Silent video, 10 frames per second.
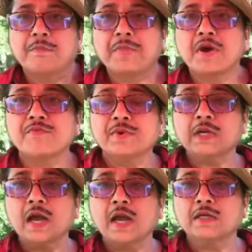Perfect
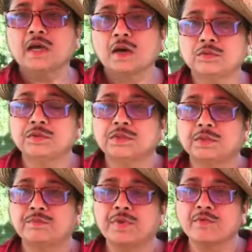hideout,
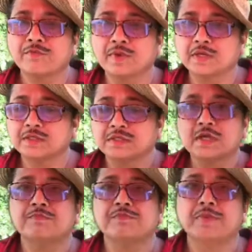perfect safe